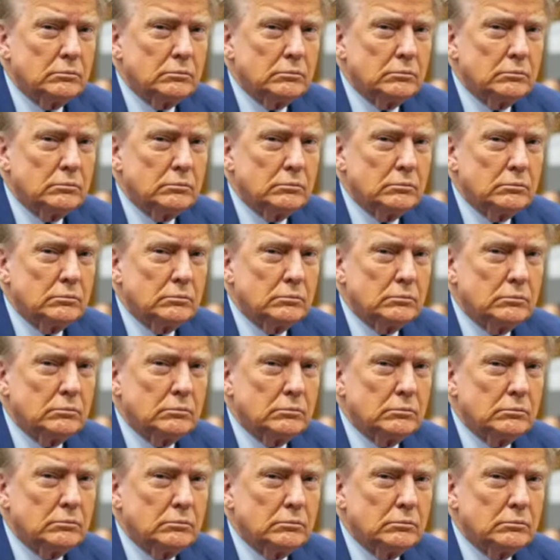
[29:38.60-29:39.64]

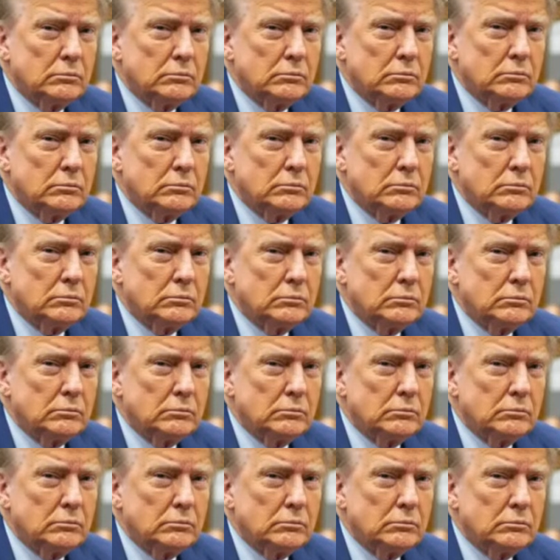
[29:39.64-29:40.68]

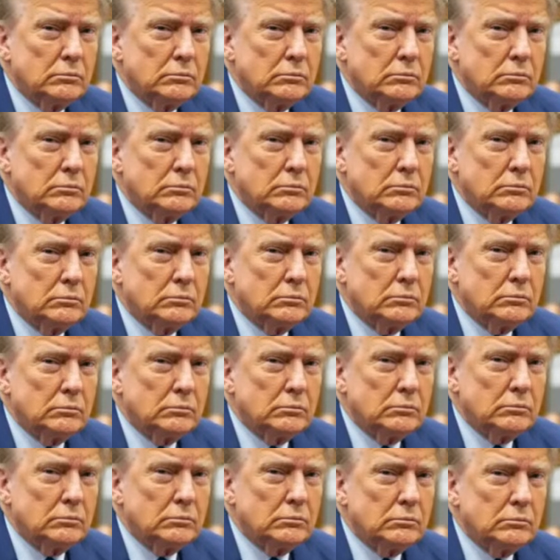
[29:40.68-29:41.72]

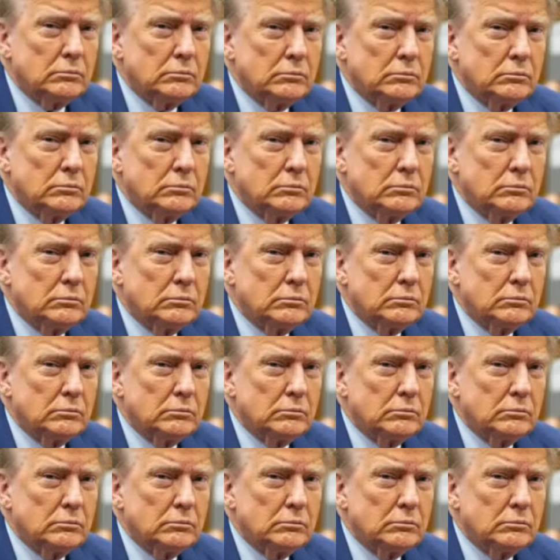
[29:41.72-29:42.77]

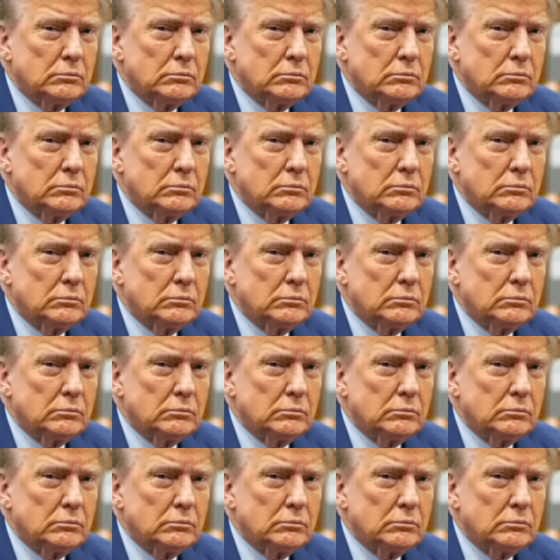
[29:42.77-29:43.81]

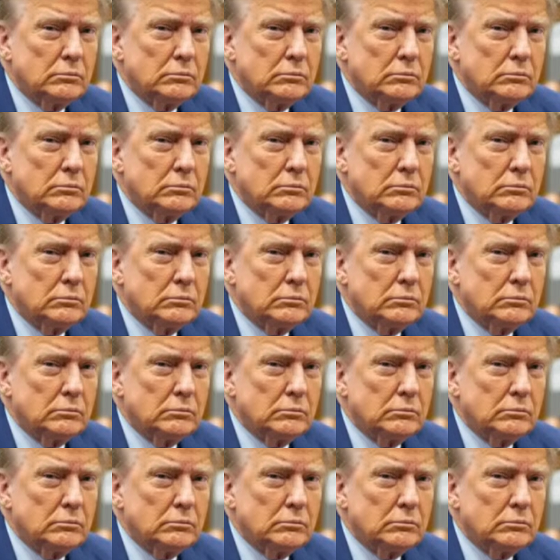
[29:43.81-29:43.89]
No words are spoken by the person on screen.